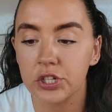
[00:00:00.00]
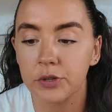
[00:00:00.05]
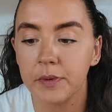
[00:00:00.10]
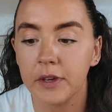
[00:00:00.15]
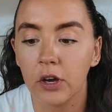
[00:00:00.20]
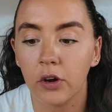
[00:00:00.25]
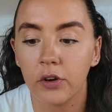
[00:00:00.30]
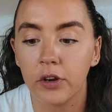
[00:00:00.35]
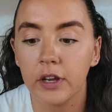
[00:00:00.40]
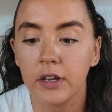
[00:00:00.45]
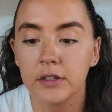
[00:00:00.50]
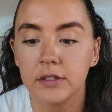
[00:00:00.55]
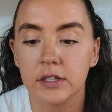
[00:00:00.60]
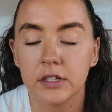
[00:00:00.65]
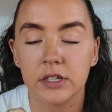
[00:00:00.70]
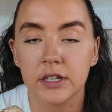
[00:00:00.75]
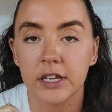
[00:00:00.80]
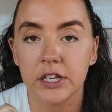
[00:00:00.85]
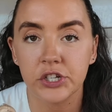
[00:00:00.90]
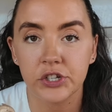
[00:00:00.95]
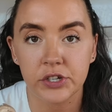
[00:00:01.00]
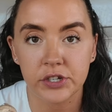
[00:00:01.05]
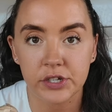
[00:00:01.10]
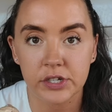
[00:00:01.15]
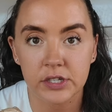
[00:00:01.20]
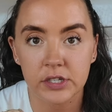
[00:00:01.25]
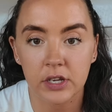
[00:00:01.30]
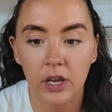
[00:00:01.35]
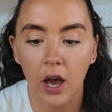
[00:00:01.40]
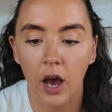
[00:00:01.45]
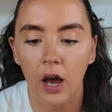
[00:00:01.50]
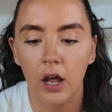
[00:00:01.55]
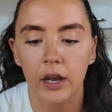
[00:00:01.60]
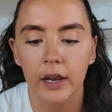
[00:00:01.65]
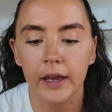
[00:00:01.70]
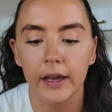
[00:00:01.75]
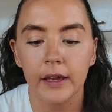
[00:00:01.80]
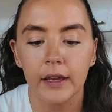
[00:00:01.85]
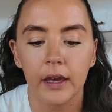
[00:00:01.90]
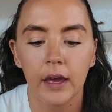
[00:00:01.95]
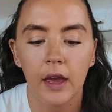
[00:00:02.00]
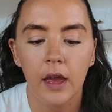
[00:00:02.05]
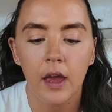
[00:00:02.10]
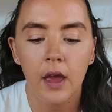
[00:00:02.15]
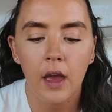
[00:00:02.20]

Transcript: to be honest. It's literally just garlic.